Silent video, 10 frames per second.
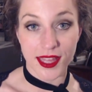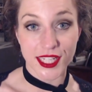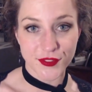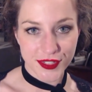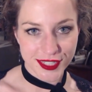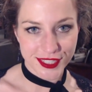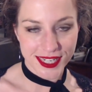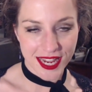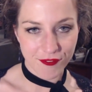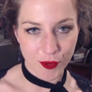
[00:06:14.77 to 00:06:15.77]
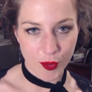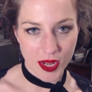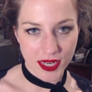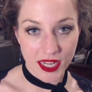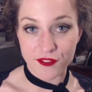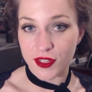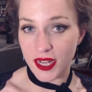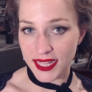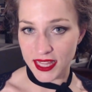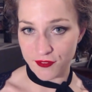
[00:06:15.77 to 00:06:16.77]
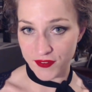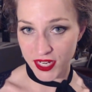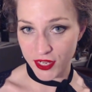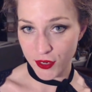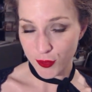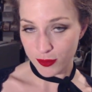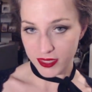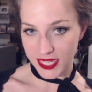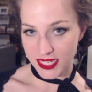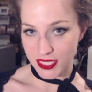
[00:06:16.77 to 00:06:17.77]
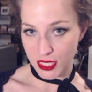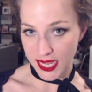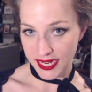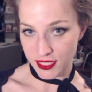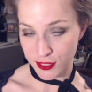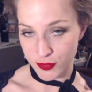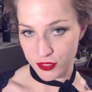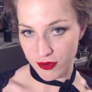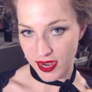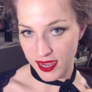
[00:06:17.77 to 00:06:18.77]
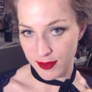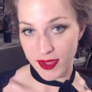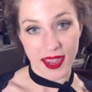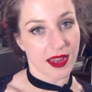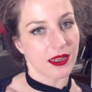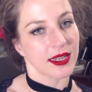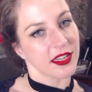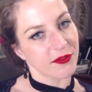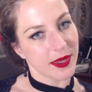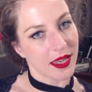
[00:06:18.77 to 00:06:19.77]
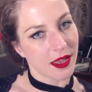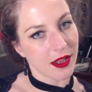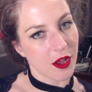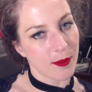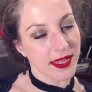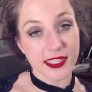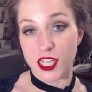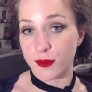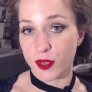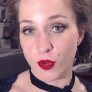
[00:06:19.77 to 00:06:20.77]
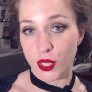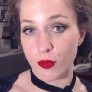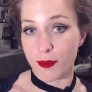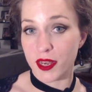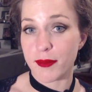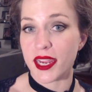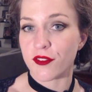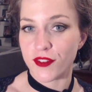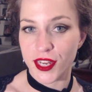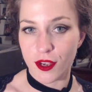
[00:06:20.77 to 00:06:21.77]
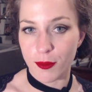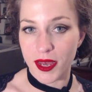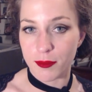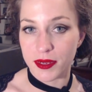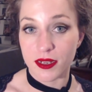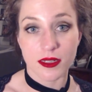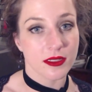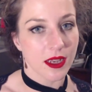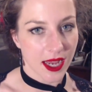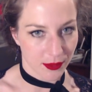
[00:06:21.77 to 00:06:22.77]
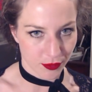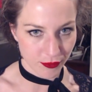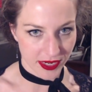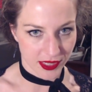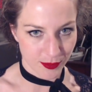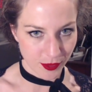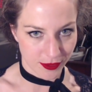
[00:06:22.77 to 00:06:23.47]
Thanks for listening, everyone. If you liked that video, please like, subscribe, and leave me a comment. Tell me what you want me to make a video about, because I will read them